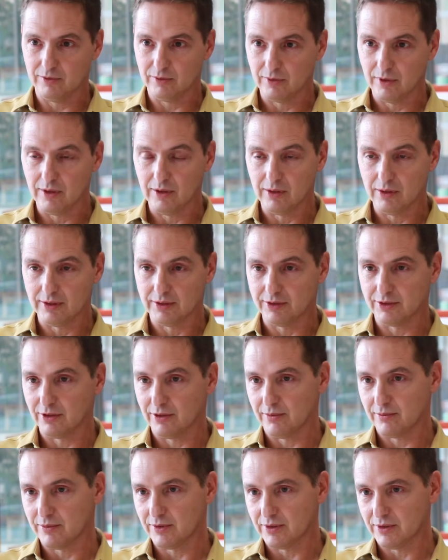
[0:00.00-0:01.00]
role in
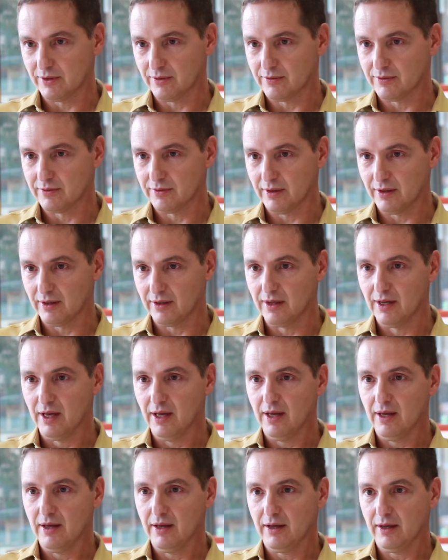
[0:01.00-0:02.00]
terms
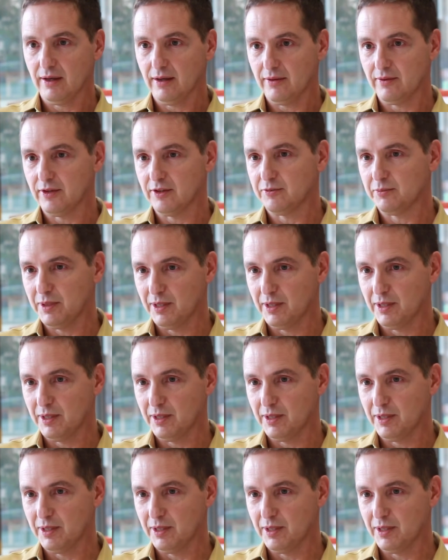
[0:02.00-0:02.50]
of these